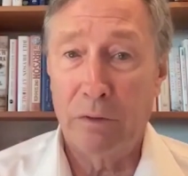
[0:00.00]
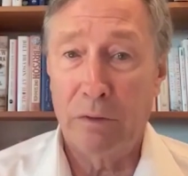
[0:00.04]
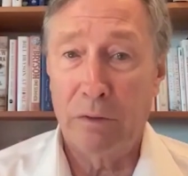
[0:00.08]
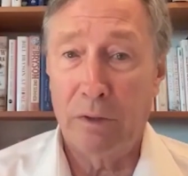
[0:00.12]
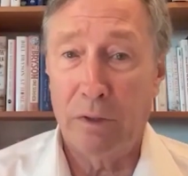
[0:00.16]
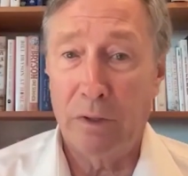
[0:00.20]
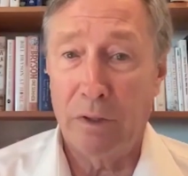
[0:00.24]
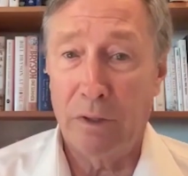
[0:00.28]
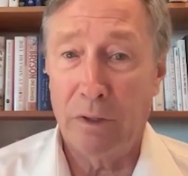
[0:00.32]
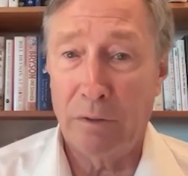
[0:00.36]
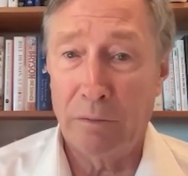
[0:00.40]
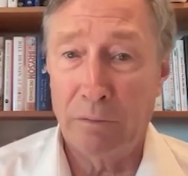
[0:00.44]

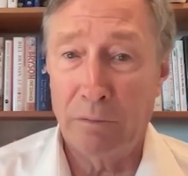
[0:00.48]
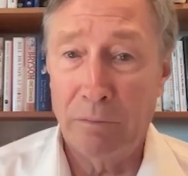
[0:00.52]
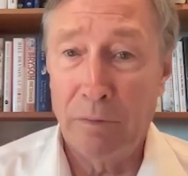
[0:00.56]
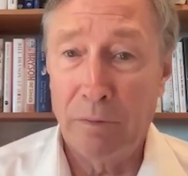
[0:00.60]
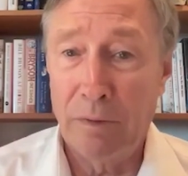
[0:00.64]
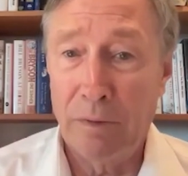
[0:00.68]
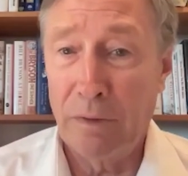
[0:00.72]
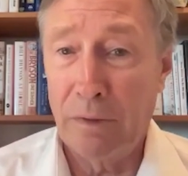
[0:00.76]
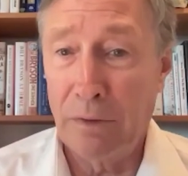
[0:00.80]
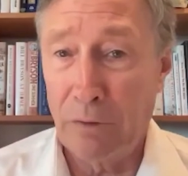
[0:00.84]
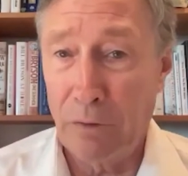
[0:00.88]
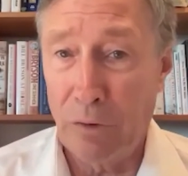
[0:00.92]
uh, mm.
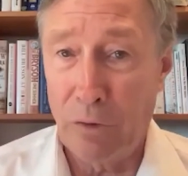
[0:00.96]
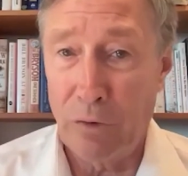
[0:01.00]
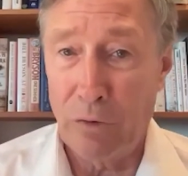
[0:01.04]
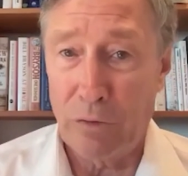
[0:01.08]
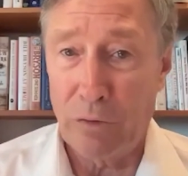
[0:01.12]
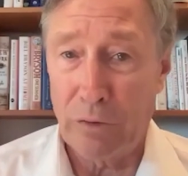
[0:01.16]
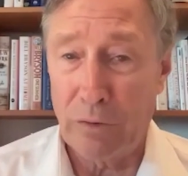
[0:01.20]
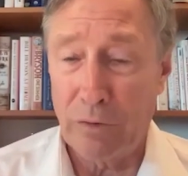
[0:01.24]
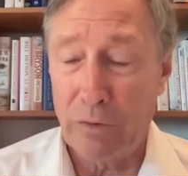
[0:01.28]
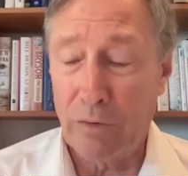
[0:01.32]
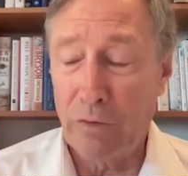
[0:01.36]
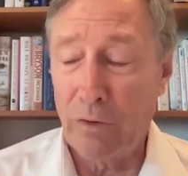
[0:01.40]

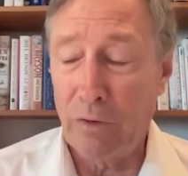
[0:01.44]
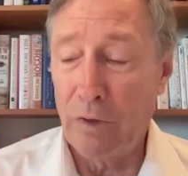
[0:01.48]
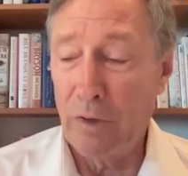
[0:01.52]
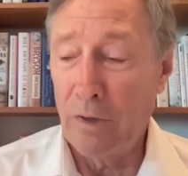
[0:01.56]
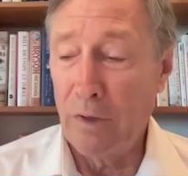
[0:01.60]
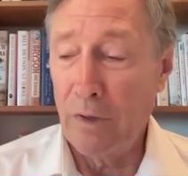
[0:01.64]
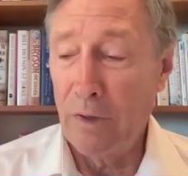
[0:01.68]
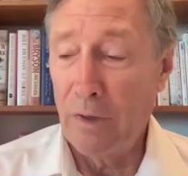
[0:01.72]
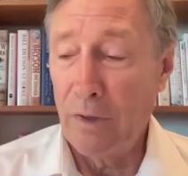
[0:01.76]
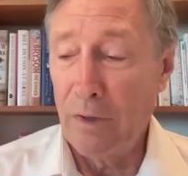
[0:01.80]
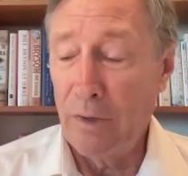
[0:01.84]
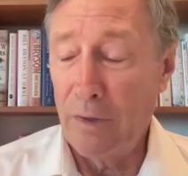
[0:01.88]
users.
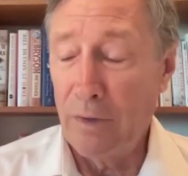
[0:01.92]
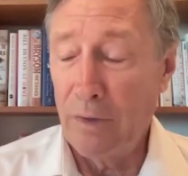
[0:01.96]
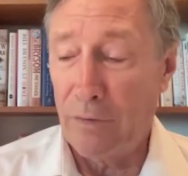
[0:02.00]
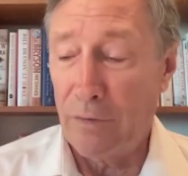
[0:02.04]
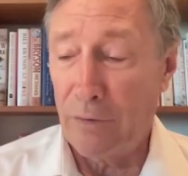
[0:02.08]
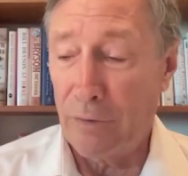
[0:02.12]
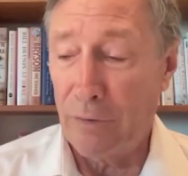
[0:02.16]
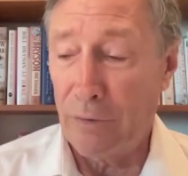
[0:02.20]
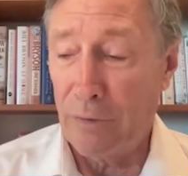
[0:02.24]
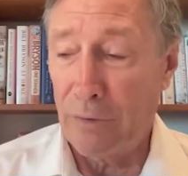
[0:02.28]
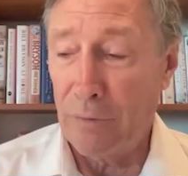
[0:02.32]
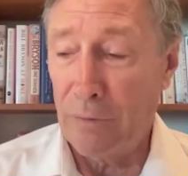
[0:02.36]

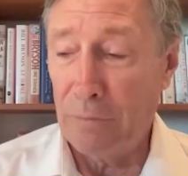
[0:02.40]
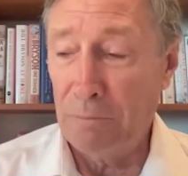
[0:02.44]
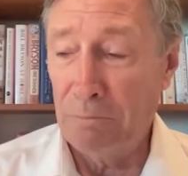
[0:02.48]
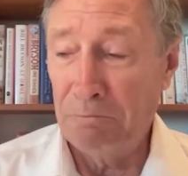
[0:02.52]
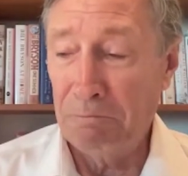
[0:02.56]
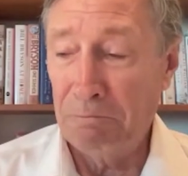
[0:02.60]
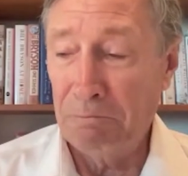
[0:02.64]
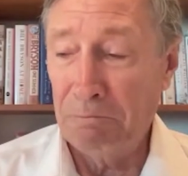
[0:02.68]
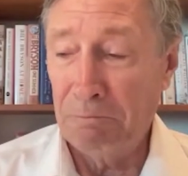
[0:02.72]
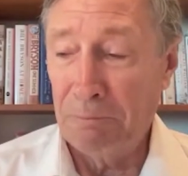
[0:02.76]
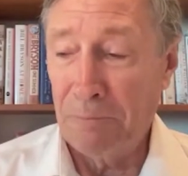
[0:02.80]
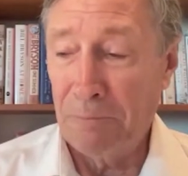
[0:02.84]
So,
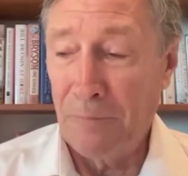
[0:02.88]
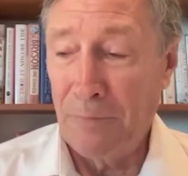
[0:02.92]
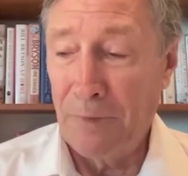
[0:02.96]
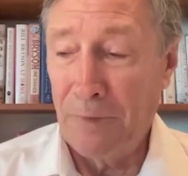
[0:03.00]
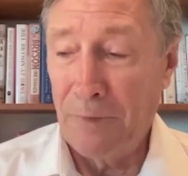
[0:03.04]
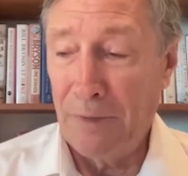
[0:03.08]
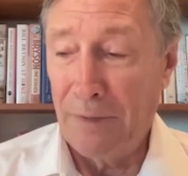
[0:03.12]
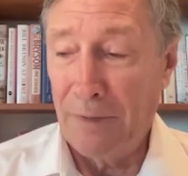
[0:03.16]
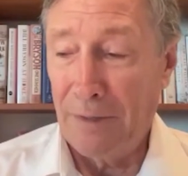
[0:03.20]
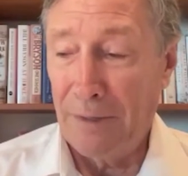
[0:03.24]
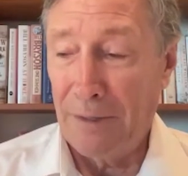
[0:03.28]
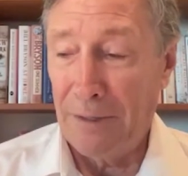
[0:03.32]

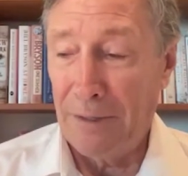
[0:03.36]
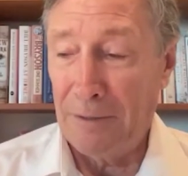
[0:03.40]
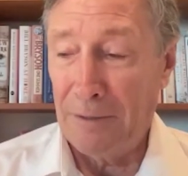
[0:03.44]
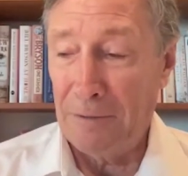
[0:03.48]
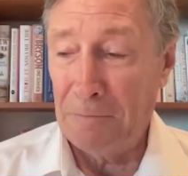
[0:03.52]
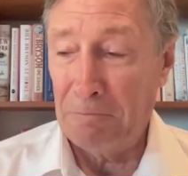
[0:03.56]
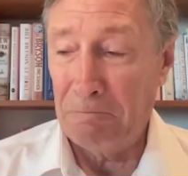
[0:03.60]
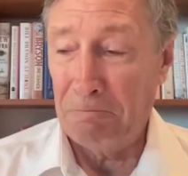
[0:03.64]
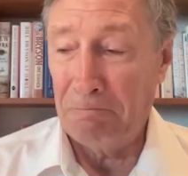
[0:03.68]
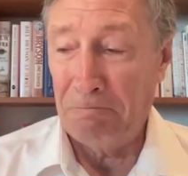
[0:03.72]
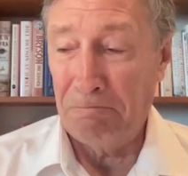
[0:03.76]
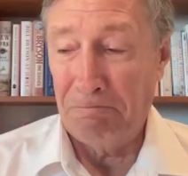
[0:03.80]

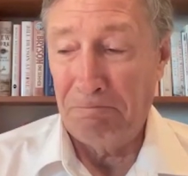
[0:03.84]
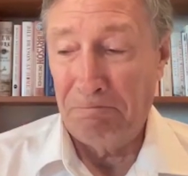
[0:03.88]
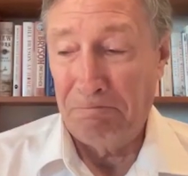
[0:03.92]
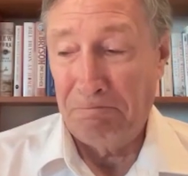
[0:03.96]
um,